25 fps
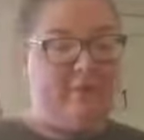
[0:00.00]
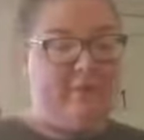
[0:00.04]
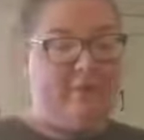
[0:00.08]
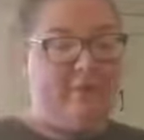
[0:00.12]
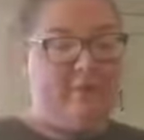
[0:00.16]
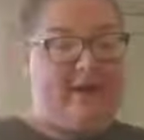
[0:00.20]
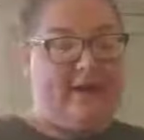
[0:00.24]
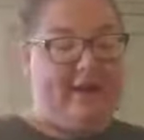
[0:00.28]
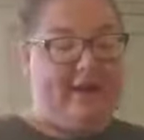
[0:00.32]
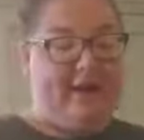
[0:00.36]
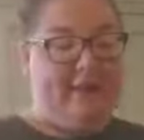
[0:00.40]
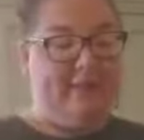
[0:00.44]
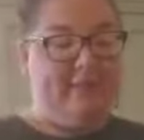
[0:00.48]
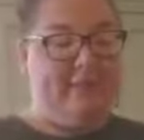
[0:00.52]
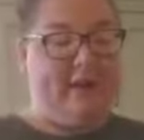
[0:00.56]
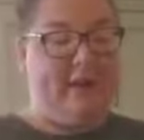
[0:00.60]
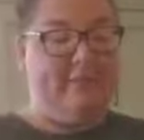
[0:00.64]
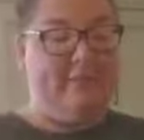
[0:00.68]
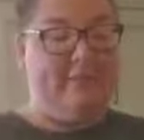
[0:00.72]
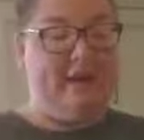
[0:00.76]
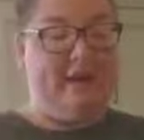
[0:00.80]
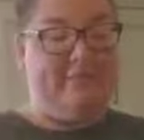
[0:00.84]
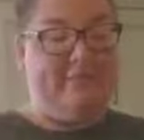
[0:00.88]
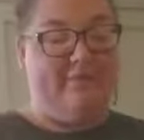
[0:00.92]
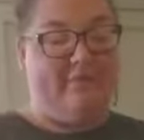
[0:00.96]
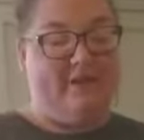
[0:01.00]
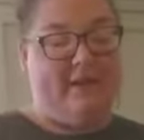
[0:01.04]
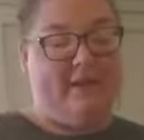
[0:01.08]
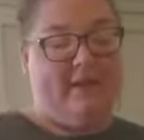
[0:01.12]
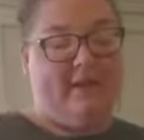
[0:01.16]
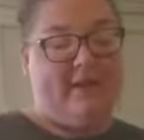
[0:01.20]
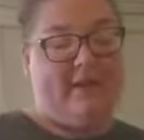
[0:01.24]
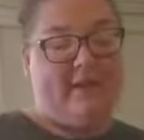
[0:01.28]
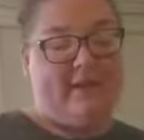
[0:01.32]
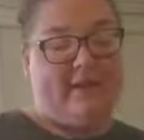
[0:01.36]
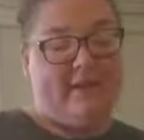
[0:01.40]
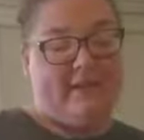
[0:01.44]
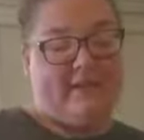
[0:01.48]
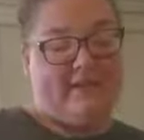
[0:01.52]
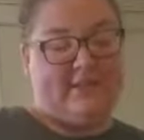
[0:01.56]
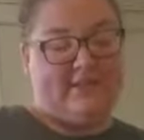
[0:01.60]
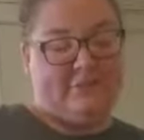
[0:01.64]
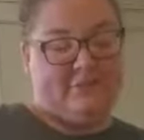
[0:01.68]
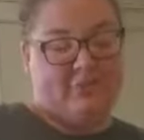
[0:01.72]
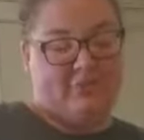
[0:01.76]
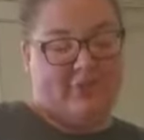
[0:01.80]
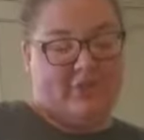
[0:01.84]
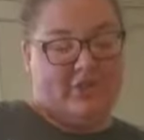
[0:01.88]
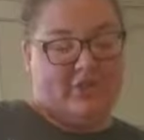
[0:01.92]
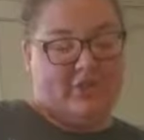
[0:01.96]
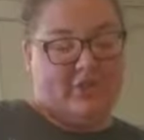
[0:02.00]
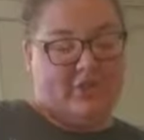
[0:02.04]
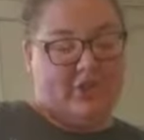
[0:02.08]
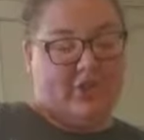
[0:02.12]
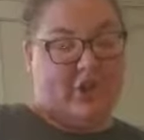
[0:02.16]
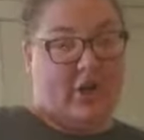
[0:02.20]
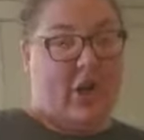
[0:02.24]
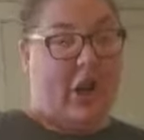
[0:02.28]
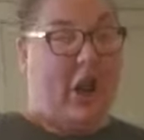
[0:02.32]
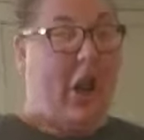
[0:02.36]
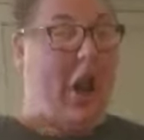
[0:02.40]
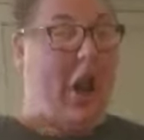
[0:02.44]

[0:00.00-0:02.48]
but my muffin needs more sugar.